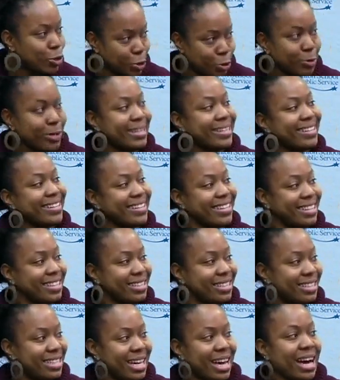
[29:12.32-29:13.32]
do it
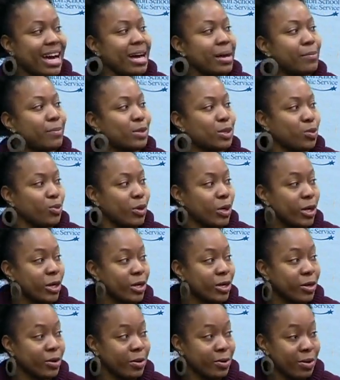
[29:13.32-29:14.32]
in times
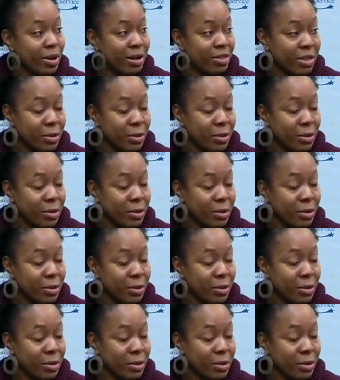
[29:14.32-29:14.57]
where